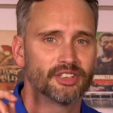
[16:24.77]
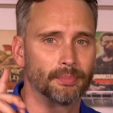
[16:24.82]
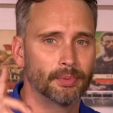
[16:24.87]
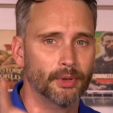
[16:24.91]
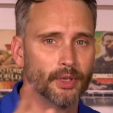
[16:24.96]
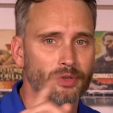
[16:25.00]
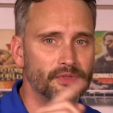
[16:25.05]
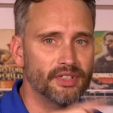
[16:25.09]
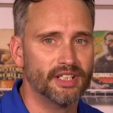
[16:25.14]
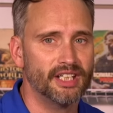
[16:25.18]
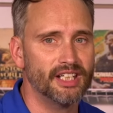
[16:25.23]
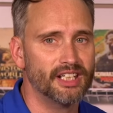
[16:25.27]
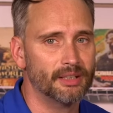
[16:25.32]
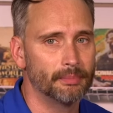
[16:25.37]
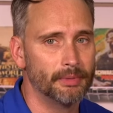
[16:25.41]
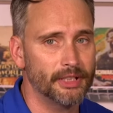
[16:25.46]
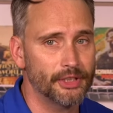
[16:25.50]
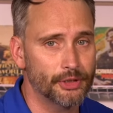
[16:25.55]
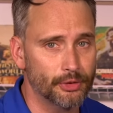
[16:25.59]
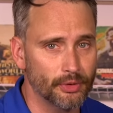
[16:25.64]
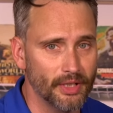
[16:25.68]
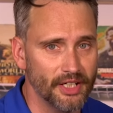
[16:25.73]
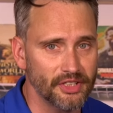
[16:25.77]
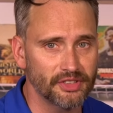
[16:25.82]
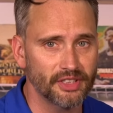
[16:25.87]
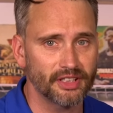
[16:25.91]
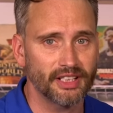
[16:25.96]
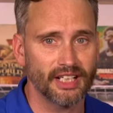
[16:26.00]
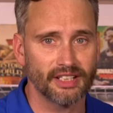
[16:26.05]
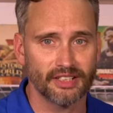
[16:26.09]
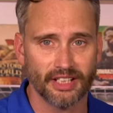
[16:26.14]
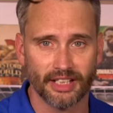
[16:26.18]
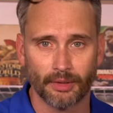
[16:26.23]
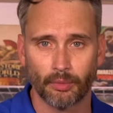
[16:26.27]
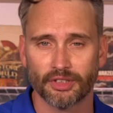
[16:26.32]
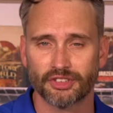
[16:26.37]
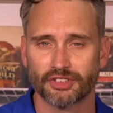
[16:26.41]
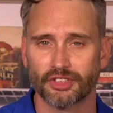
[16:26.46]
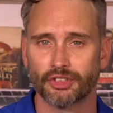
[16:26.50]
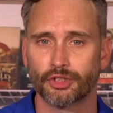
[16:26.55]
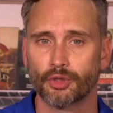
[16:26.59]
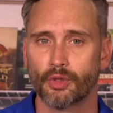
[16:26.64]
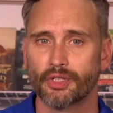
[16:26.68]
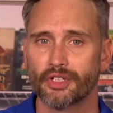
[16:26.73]
to prove that he can be trusted and that he wants
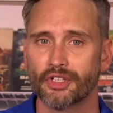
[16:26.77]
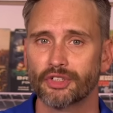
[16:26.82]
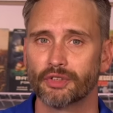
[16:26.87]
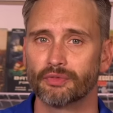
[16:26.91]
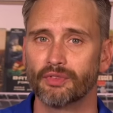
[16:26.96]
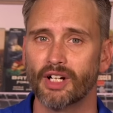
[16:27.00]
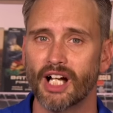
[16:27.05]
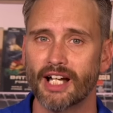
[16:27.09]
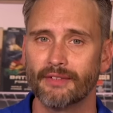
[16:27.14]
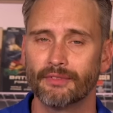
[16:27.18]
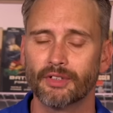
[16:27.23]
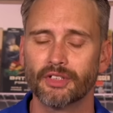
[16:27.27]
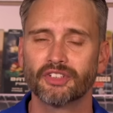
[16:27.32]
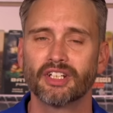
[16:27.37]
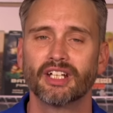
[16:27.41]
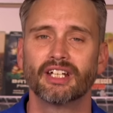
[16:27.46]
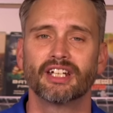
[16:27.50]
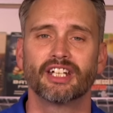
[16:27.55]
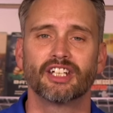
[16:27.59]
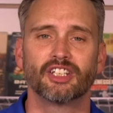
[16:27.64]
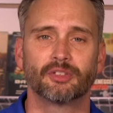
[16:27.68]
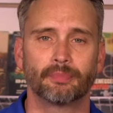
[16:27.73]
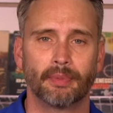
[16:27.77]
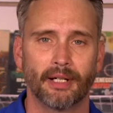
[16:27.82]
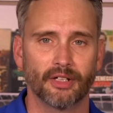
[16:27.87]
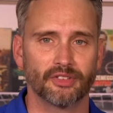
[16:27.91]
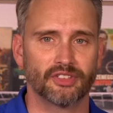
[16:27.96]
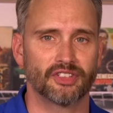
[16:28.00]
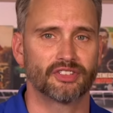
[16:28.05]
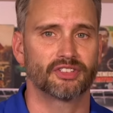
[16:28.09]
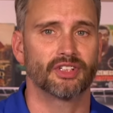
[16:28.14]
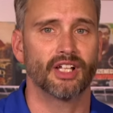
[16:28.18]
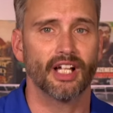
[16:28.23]
to join the survivors, he spares his